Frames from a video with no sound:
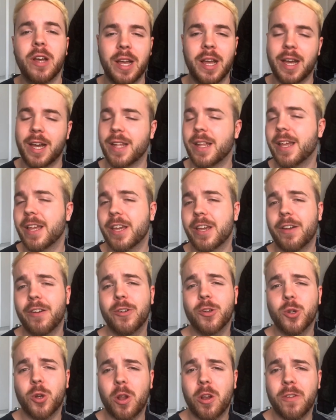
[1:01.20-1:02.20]
And I encourage
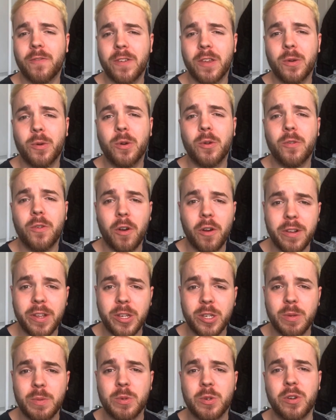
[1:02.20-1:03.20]
all of you who are already
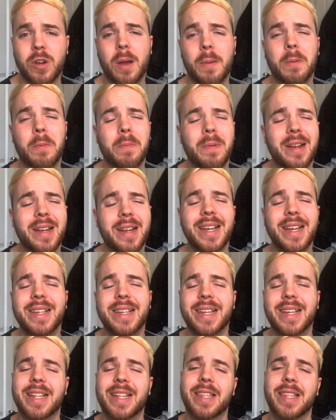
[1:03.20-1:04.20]
subscribed, please
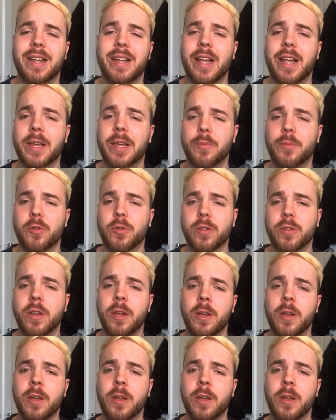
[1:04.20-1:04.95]
hit that like button.